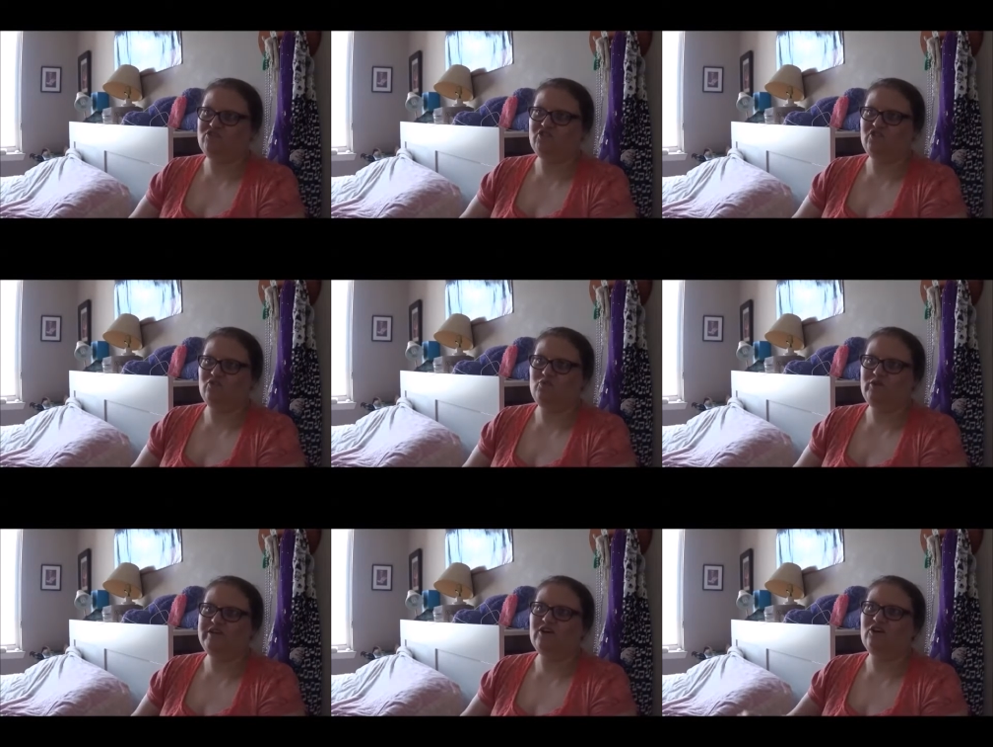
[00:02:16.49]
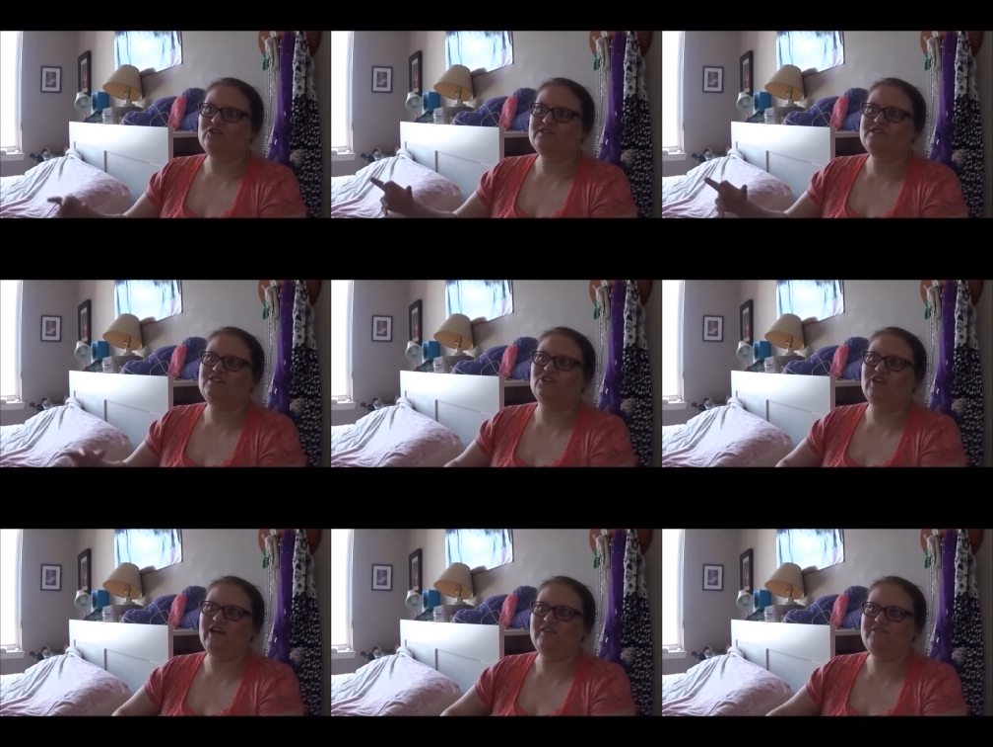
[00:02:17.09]
So we all
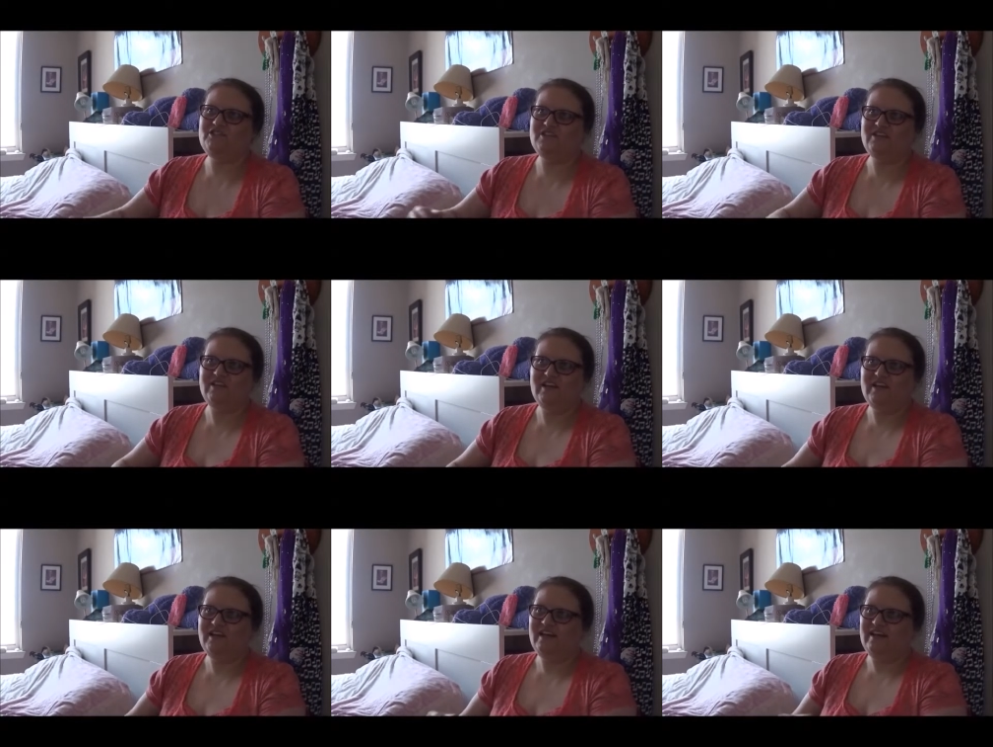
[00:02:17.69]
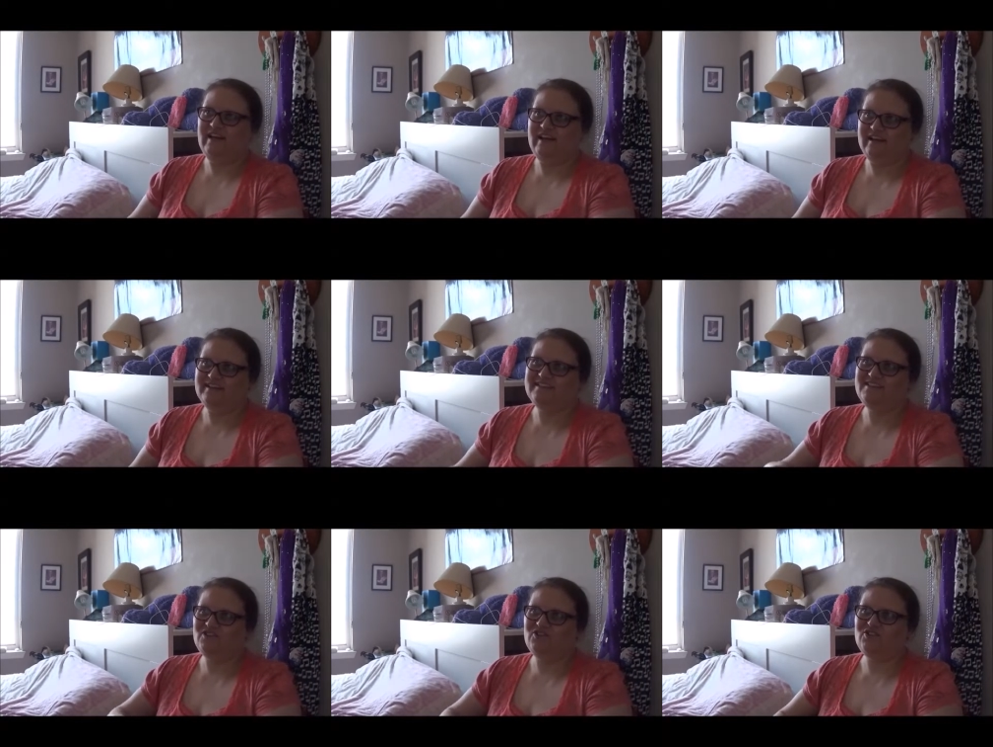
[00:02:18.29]
still have to
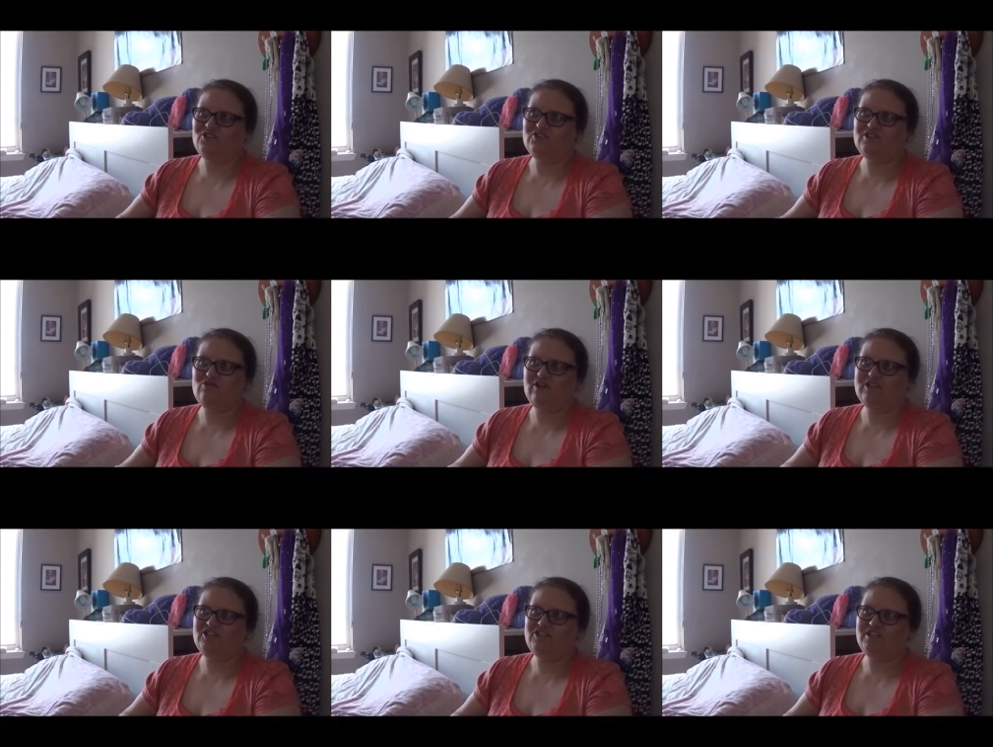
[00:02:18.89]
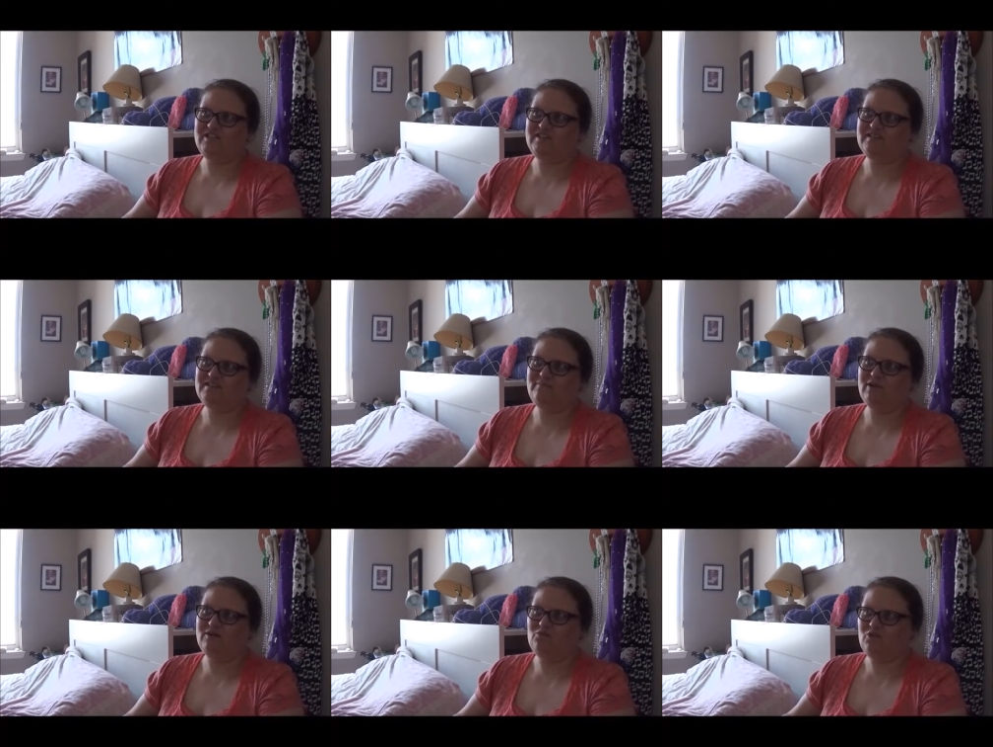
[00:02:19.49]
answer those questions,
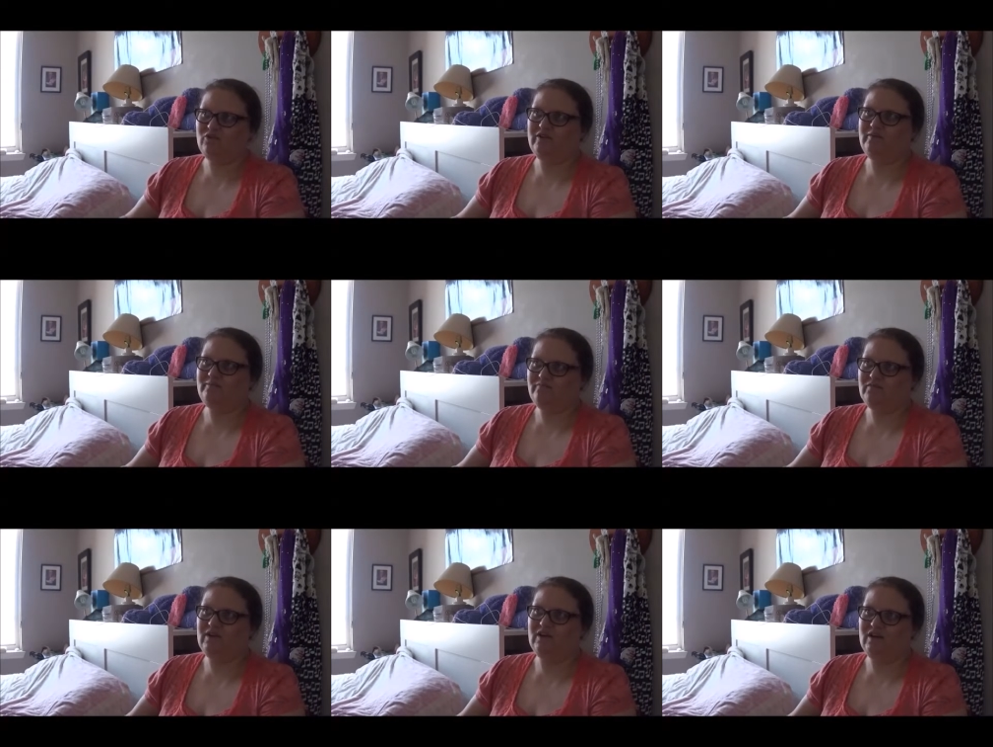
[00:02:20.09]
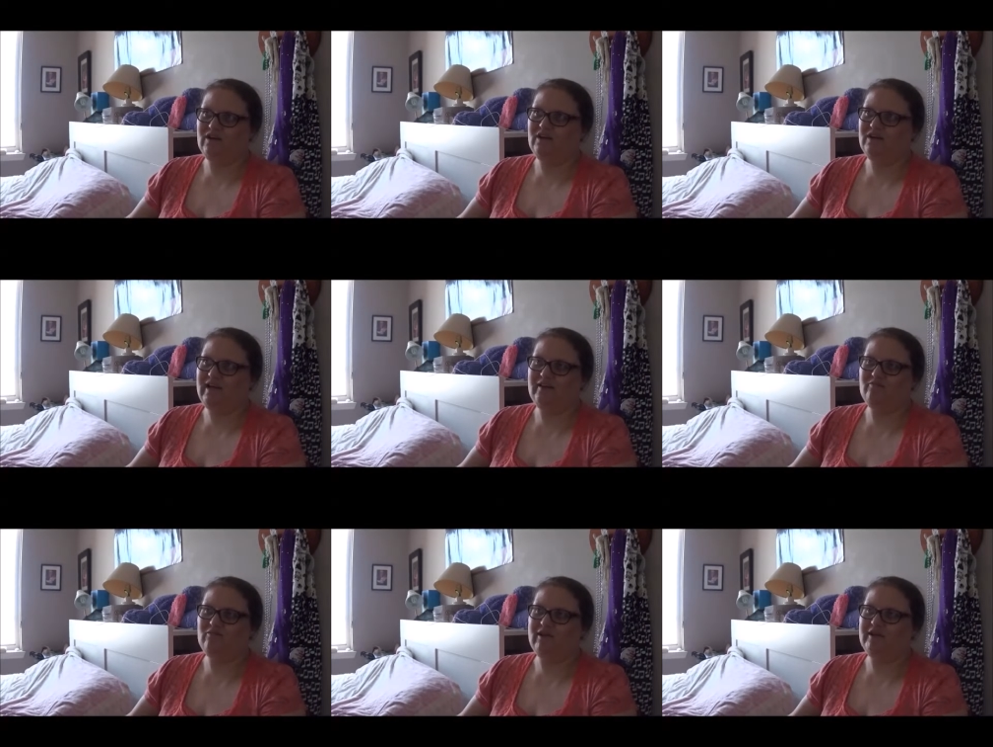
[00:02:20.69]
but we're uh,
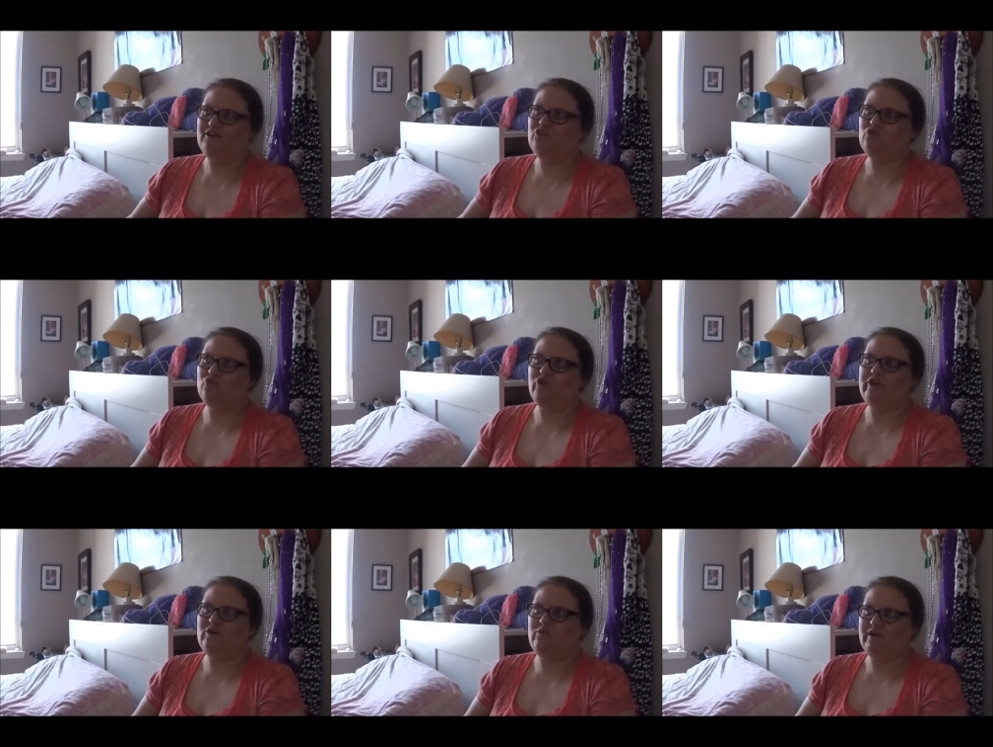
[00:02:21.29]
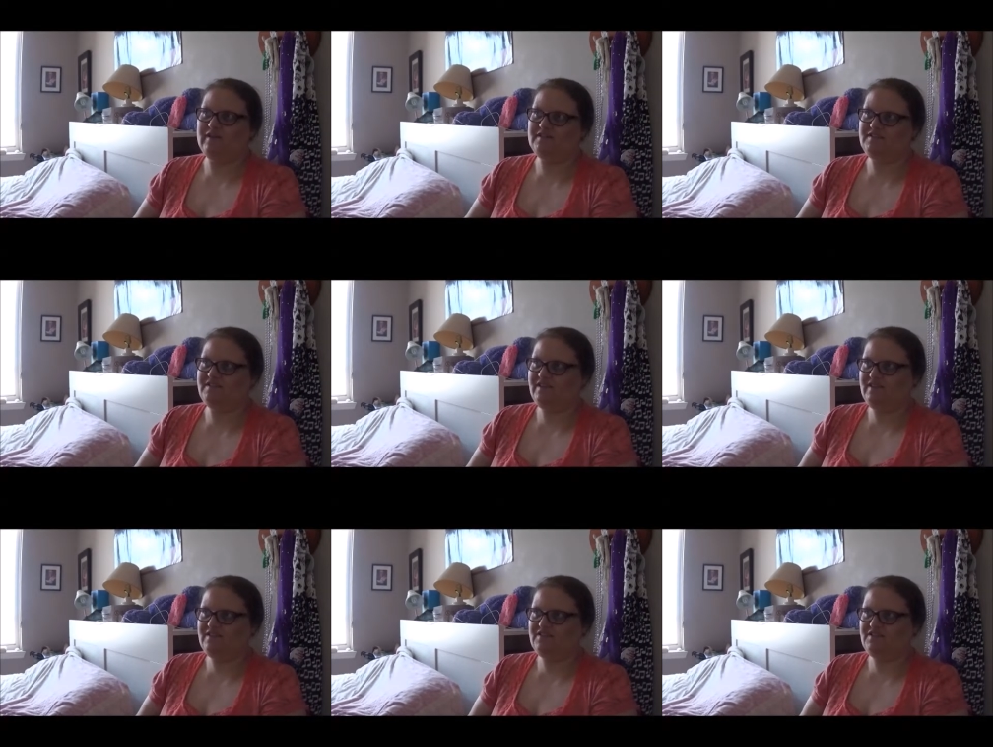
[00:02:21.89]
ignoring when it
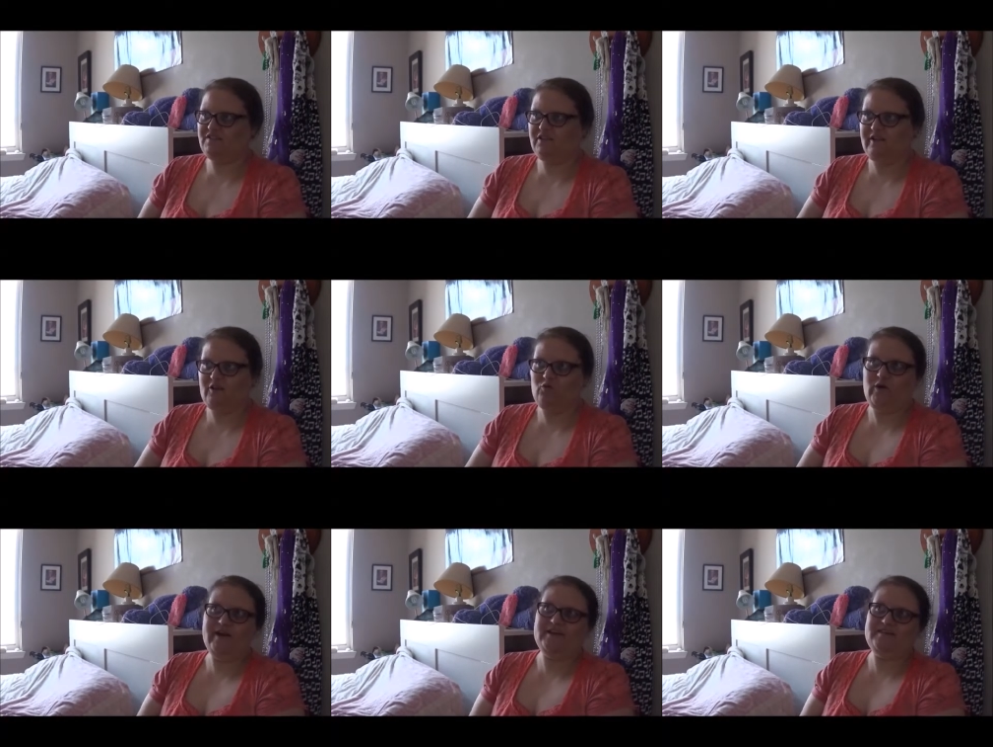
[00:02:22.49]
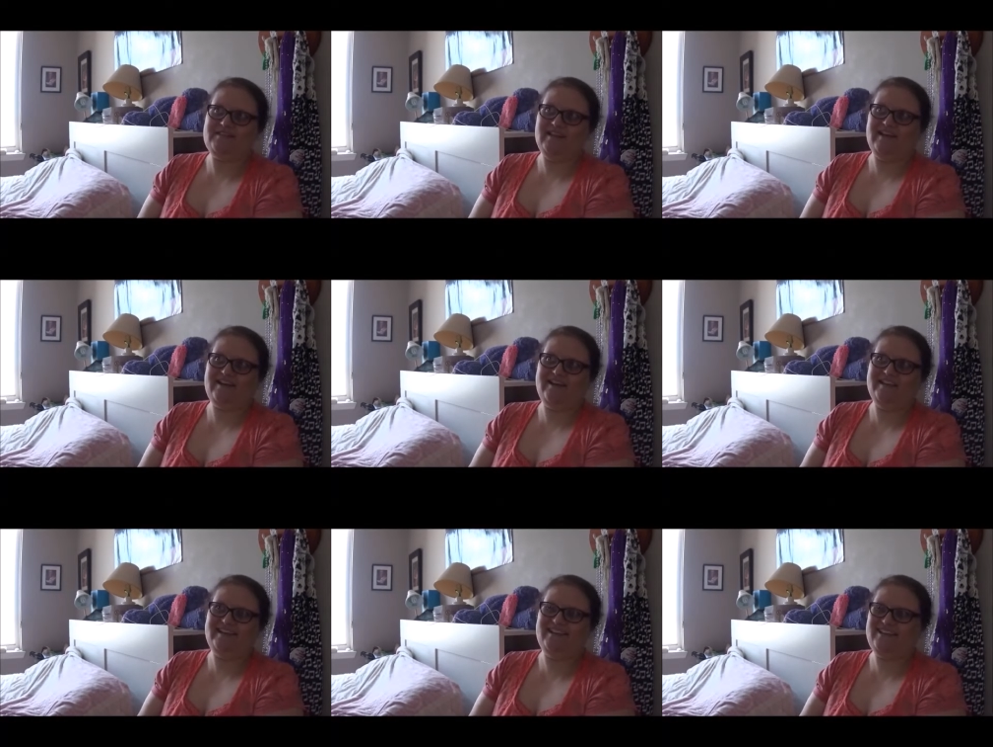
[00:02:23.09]
says, like, wait a
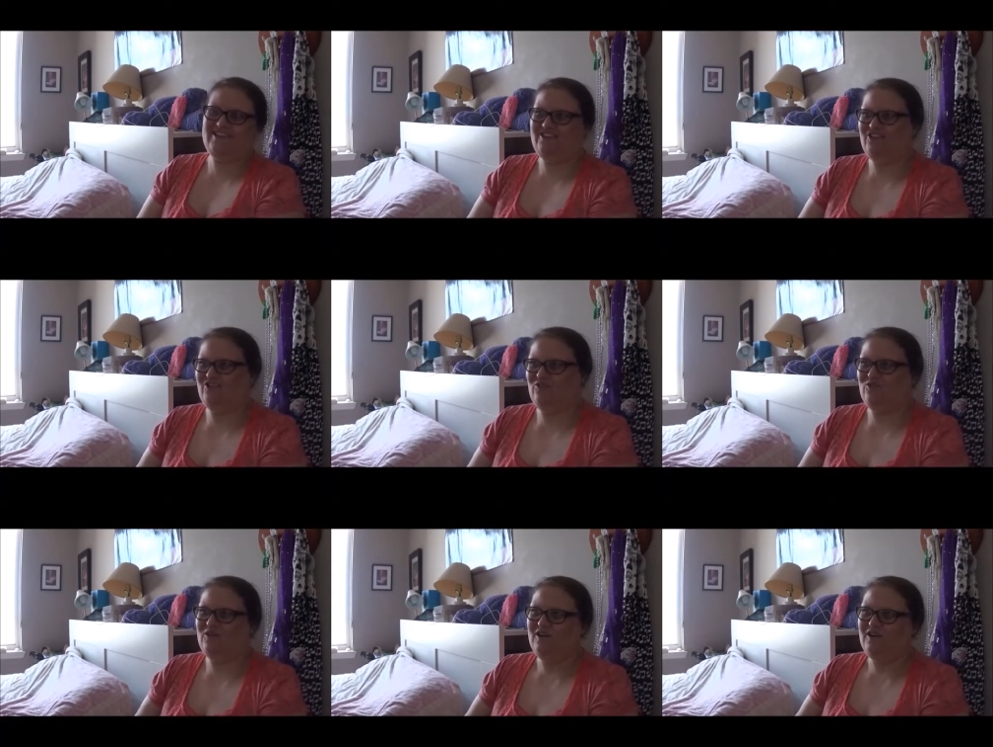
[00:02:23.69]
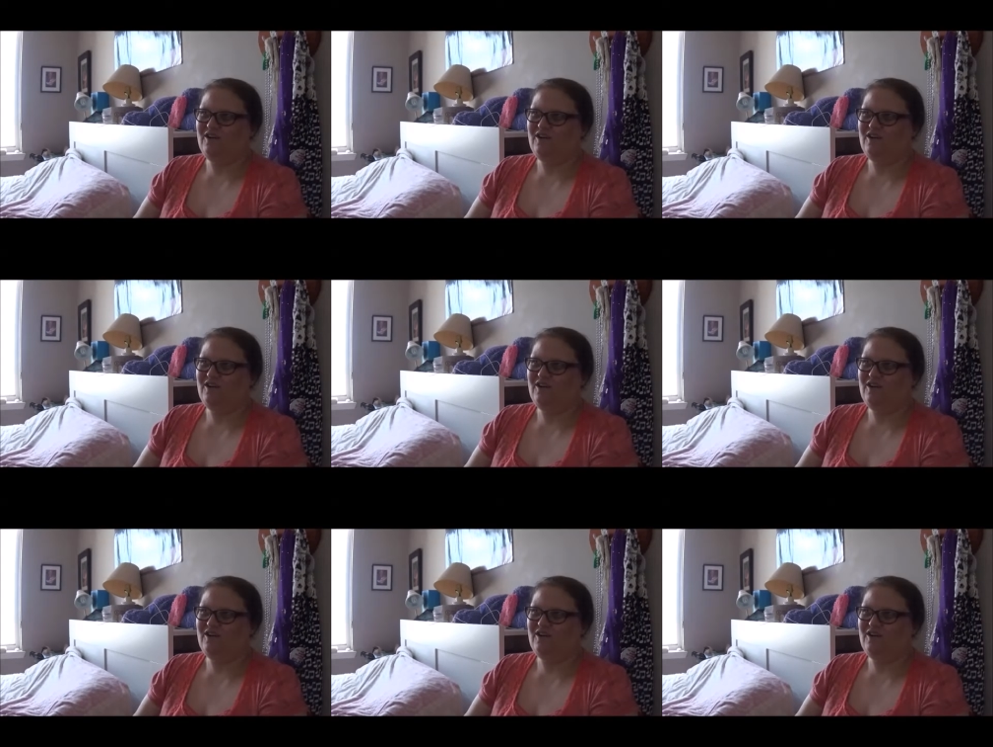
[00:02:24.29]
second, you know,